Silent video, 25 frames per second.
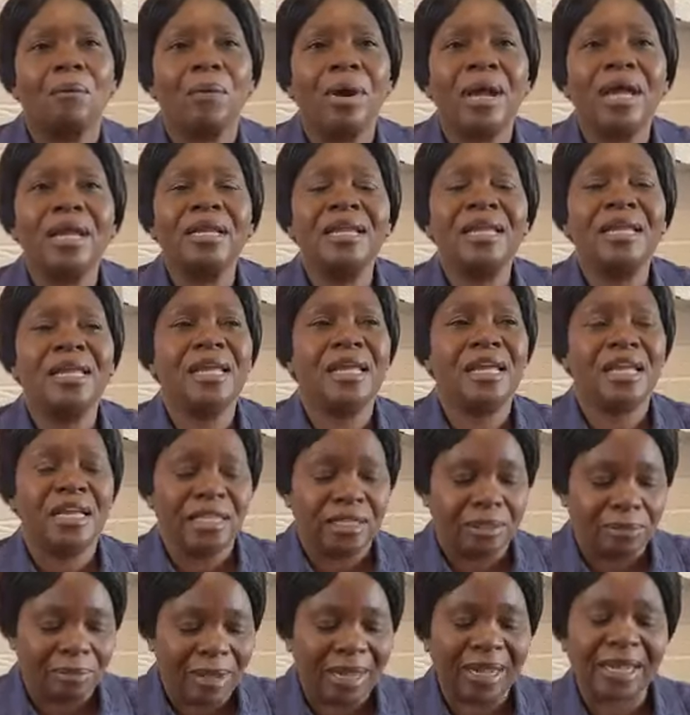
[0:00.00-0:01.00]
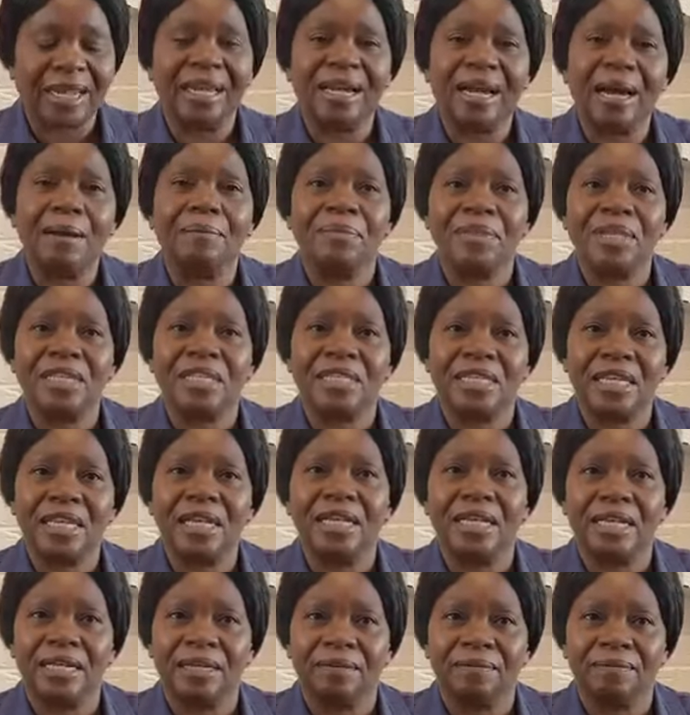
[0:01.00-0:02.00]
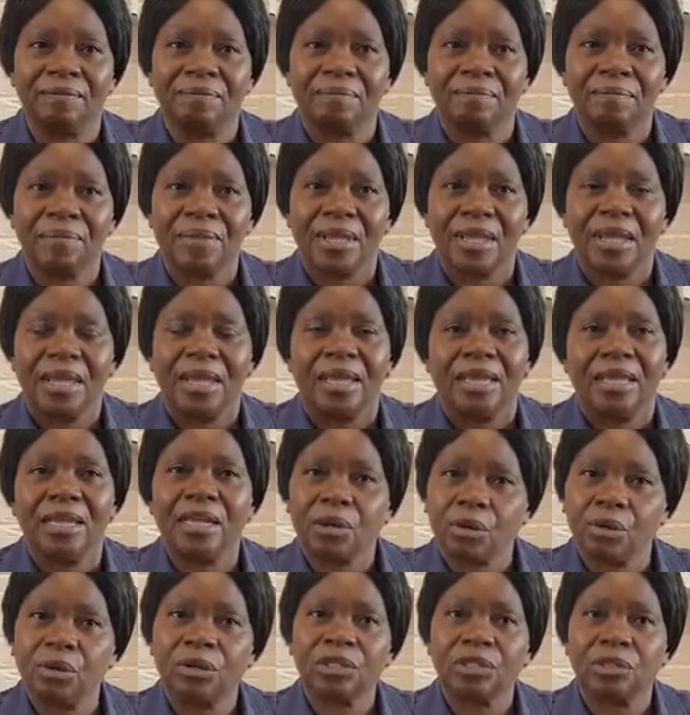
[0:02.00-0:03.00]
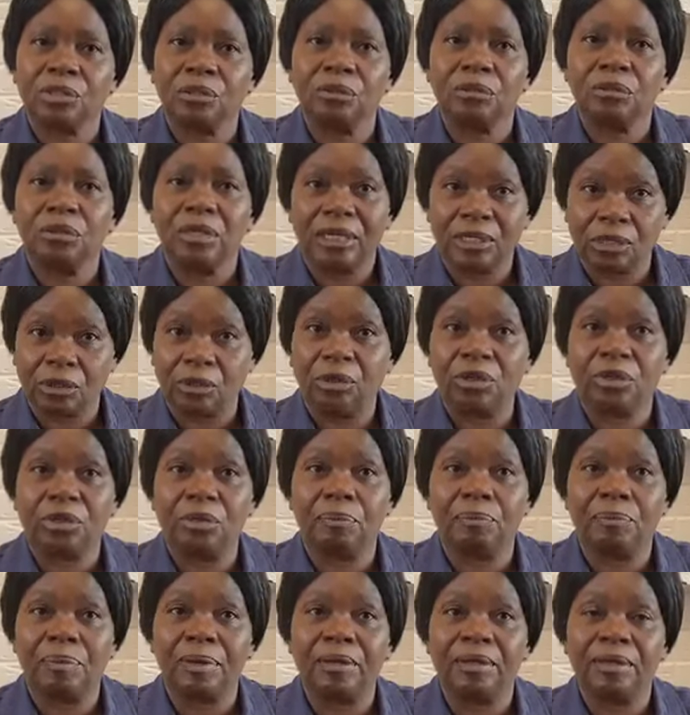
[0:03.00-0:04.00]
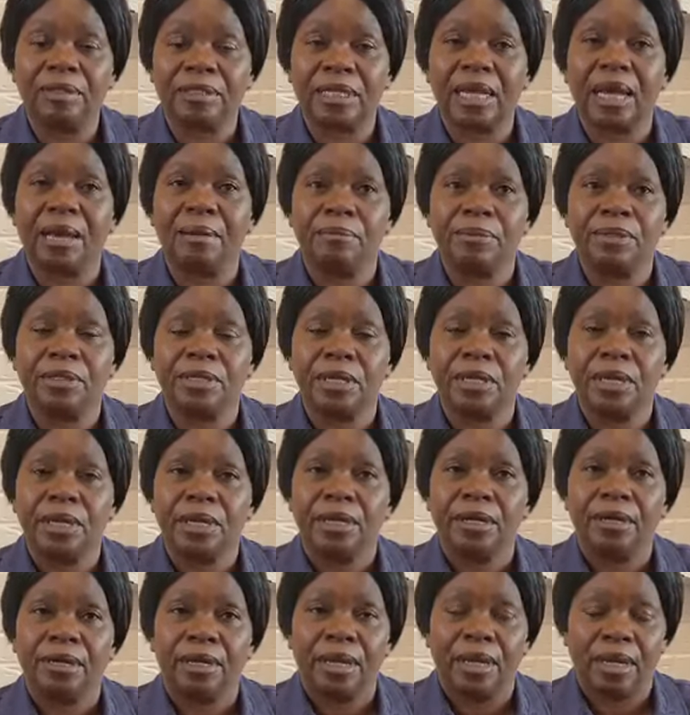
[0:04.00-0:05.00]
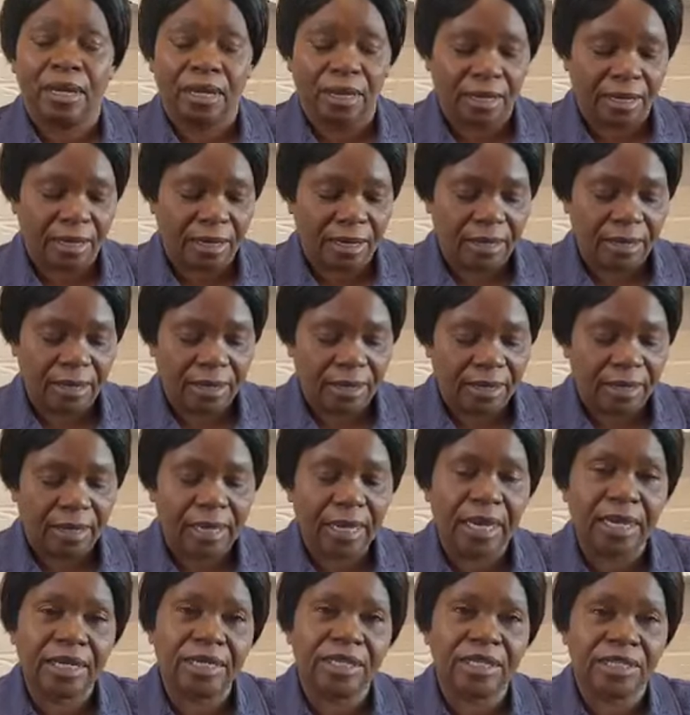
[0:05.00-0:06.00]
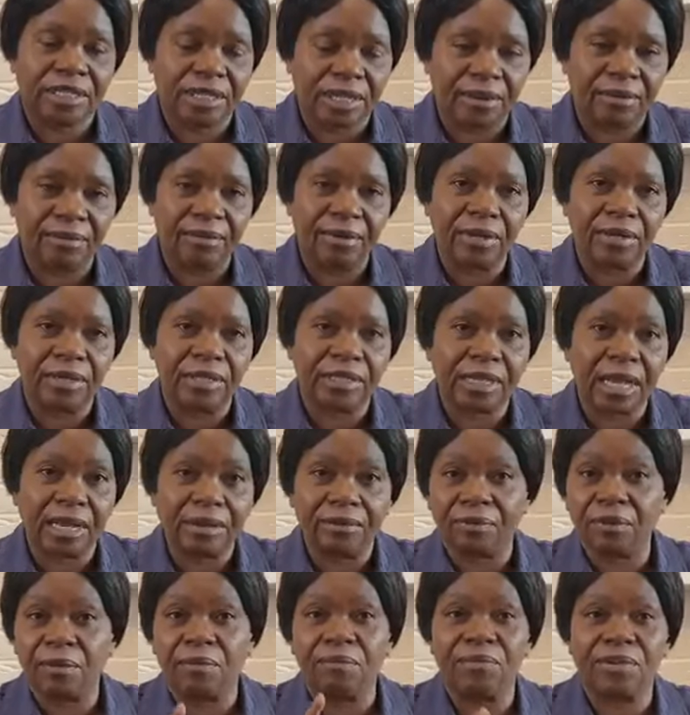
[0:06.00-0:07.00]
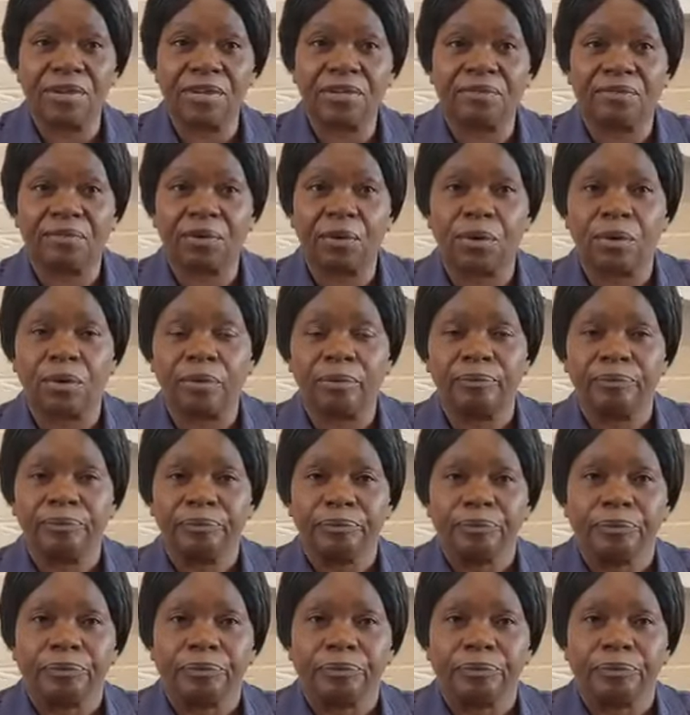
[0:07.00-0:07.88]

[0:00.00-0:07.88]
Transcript: when he is making up the ceiling, he goes to, let's go to Psalms 87. Start from verse 4.